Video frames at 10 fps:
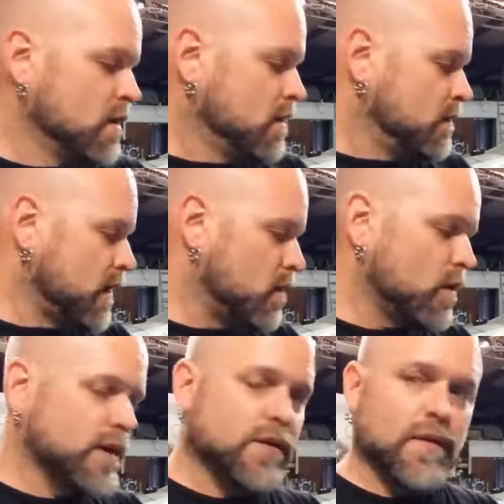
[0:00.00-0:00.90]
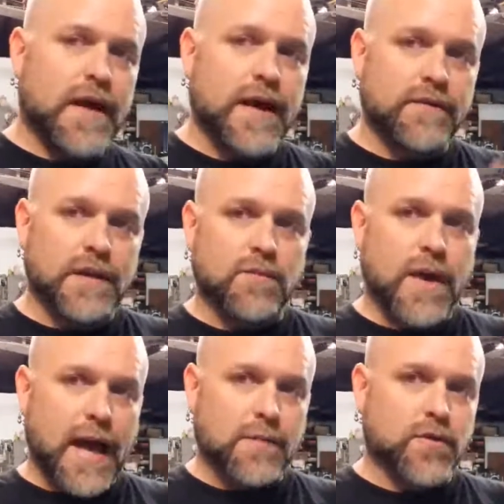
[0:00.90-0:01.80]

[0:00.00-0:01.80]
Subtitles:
That way you don't have any back